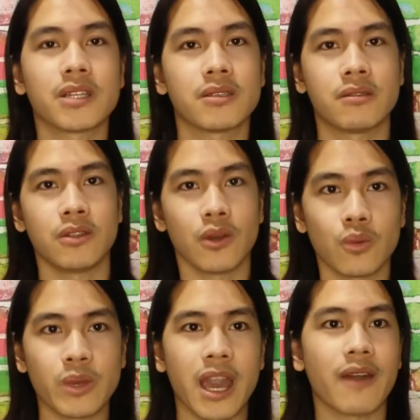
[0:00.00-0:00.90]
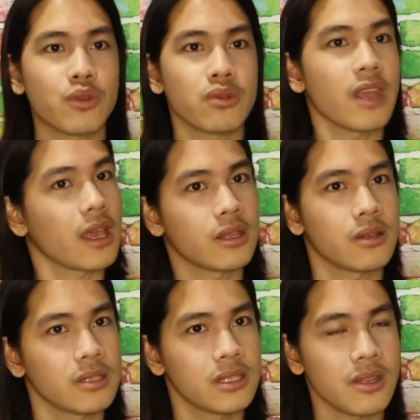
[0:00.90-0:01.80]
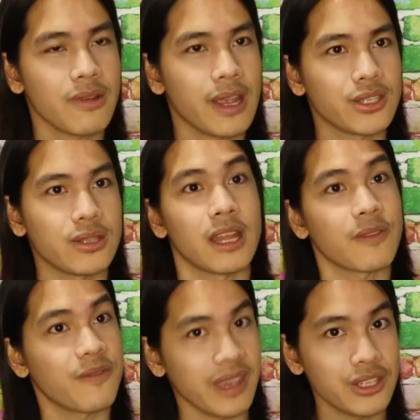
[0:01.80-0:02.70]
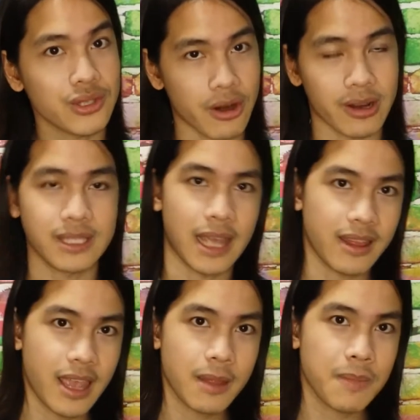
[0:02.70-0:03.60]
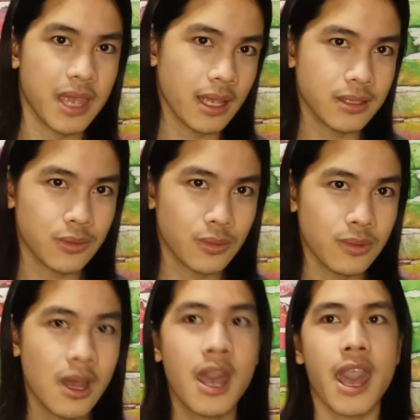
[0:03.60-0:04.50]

But you know, we have to take in consideration that fish are sentient beings too,